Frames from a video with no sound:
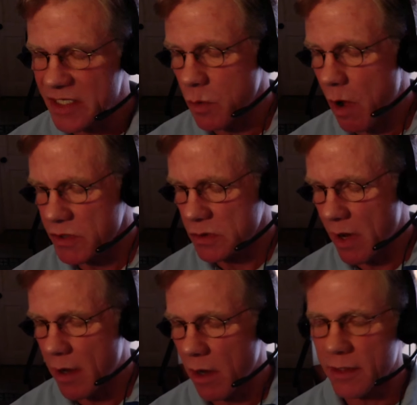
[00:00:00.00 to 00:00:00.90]
also why
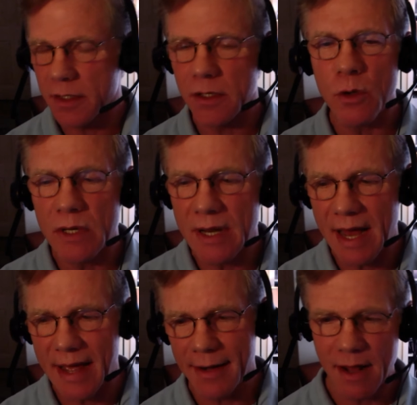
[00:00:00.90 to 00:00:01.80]
I call it the human
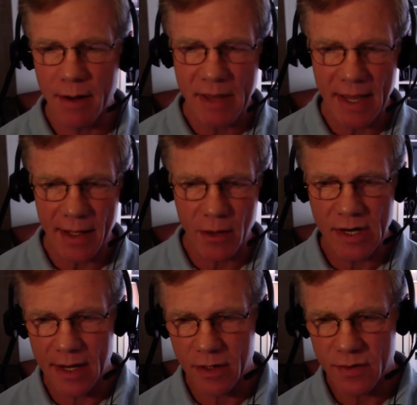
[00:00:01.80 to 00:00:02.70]
diet, not a paleo
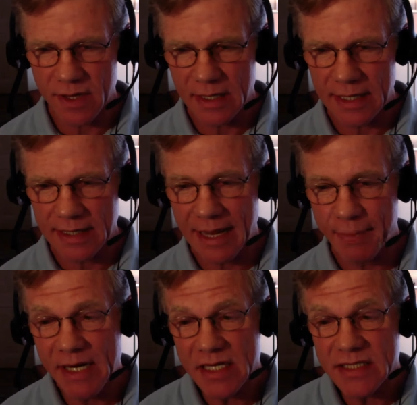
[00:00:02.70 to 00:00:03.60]
diet or anything like that,
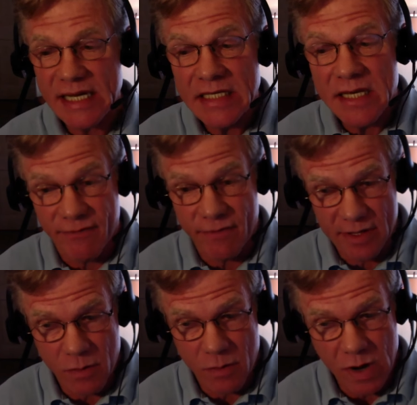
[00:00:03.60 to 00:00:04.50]
because it is different
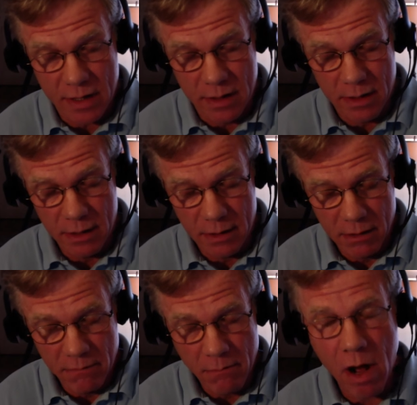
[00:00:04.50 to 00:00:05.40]
than what
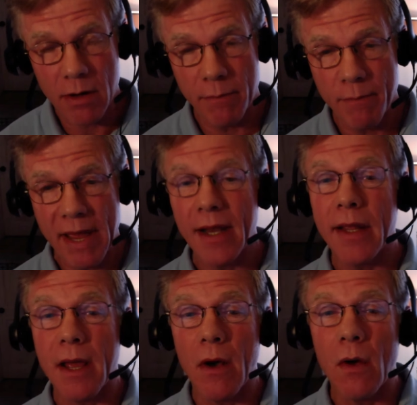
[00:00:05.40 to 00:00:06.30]
modern
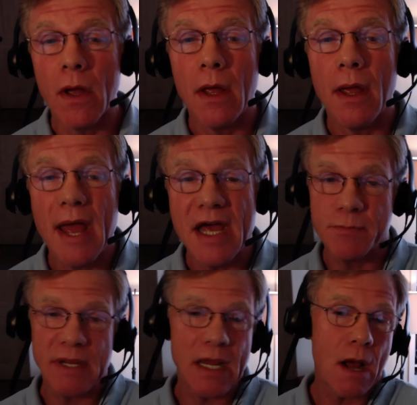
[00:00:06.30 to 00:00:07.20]
paleo
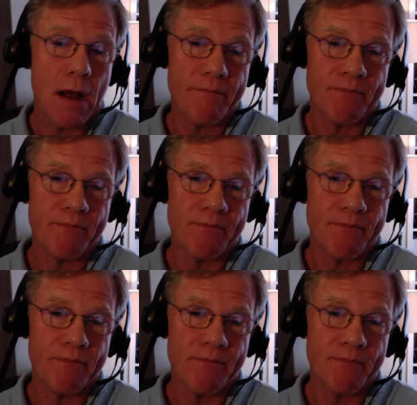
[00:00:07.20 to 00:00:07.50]
has become.